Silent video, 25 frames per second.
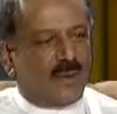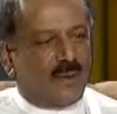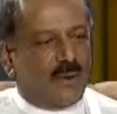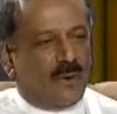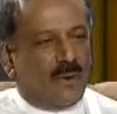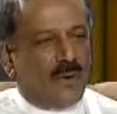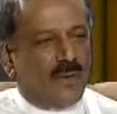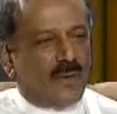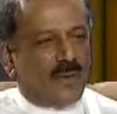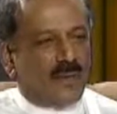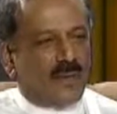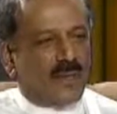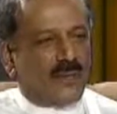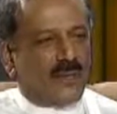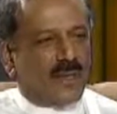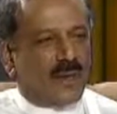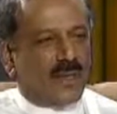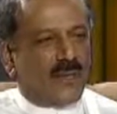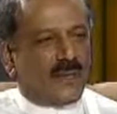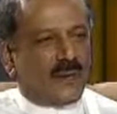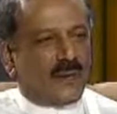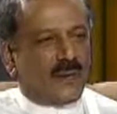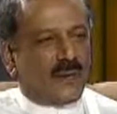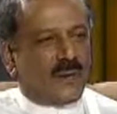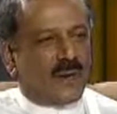All this
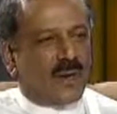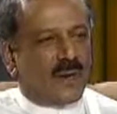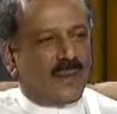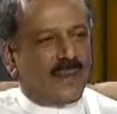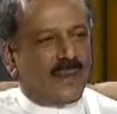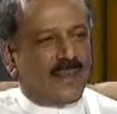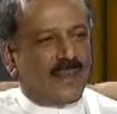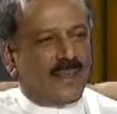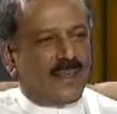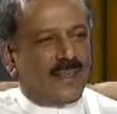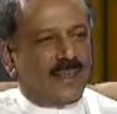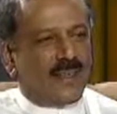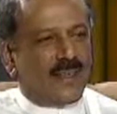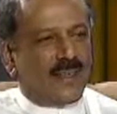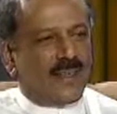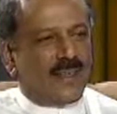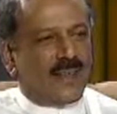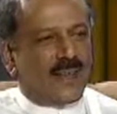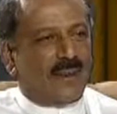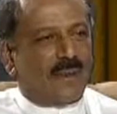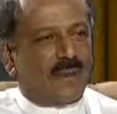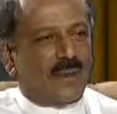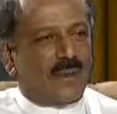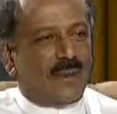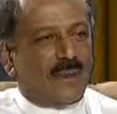has to come in
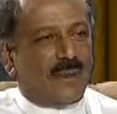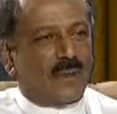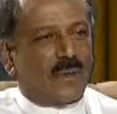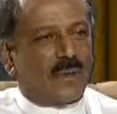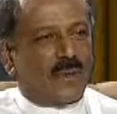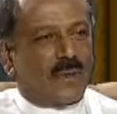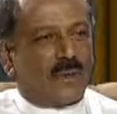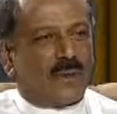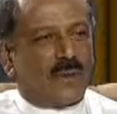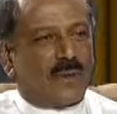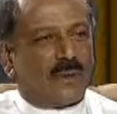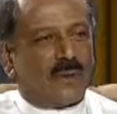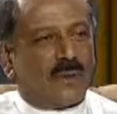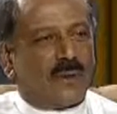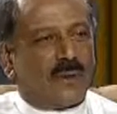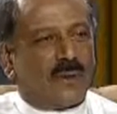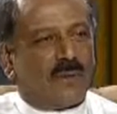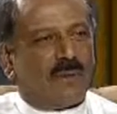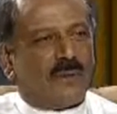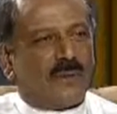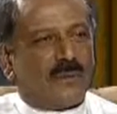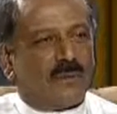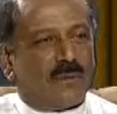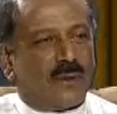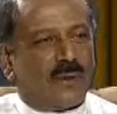our new attempt
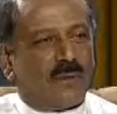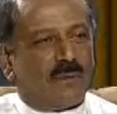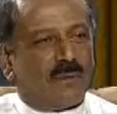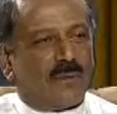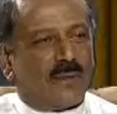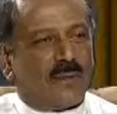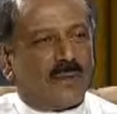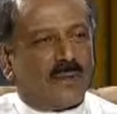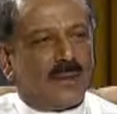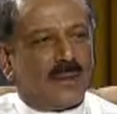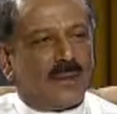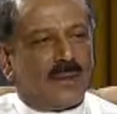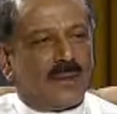of development.